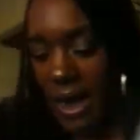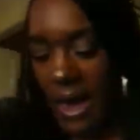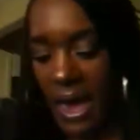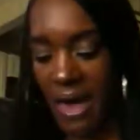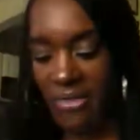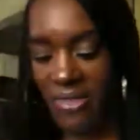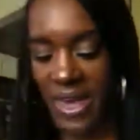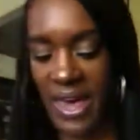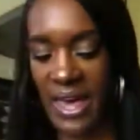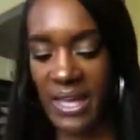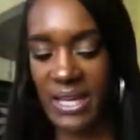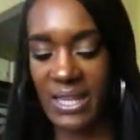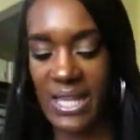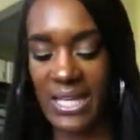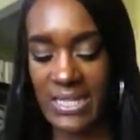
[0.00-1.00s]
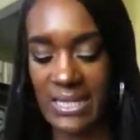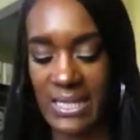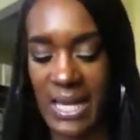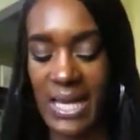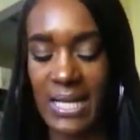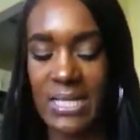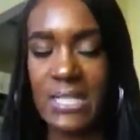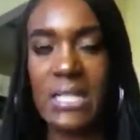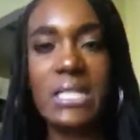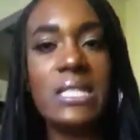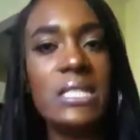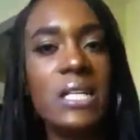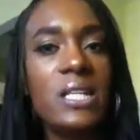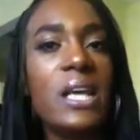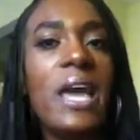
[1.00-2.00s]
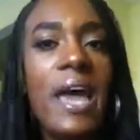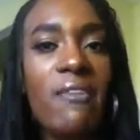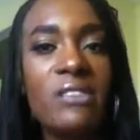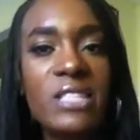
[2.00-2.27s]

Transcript: And then they have a